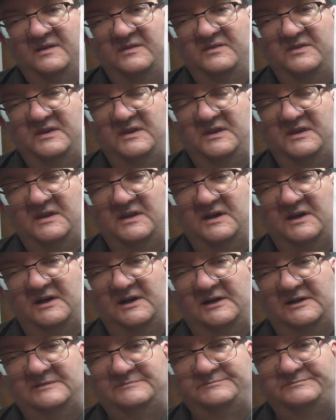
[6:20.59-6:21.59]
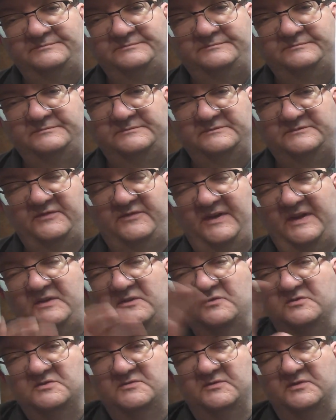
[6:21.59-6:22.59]
the
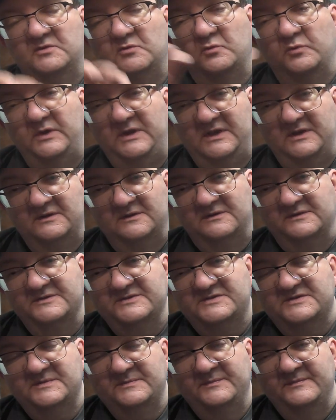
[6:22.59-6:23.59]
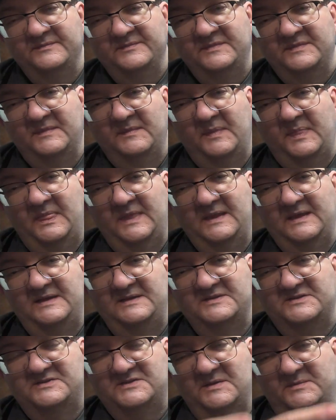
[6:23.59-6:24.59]
fenders for the wheels
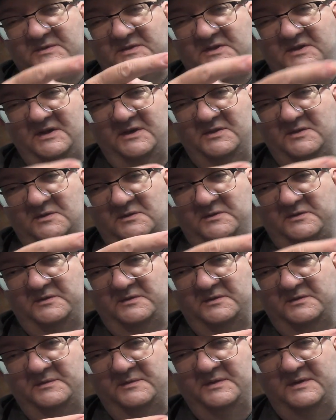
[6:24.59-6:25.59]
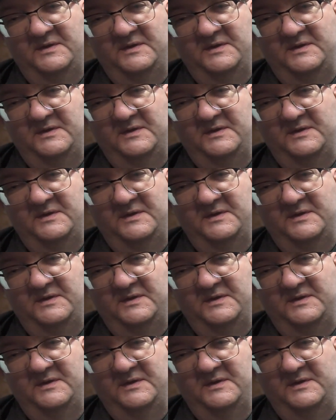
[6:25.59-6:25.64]
and some of the other little